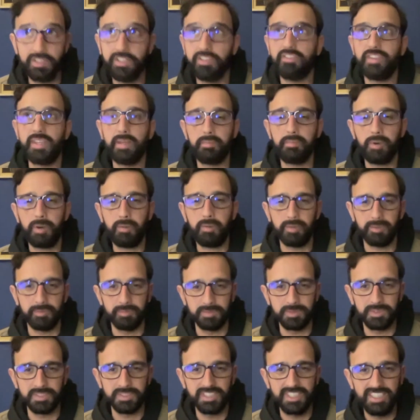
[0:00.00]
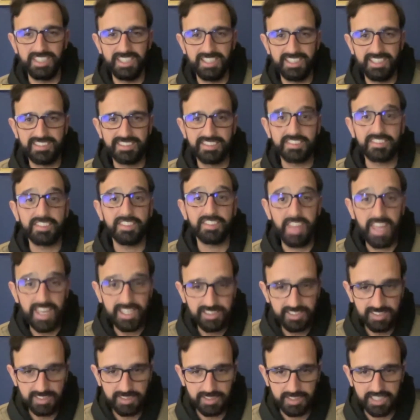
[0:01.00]
of their problems. So
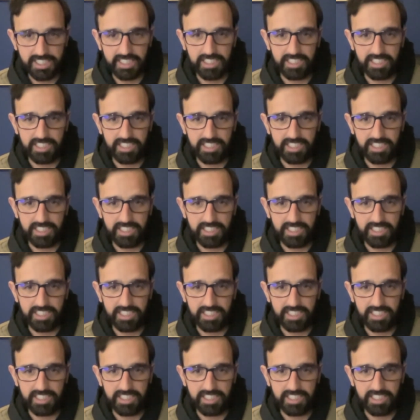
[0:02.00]
that's the key.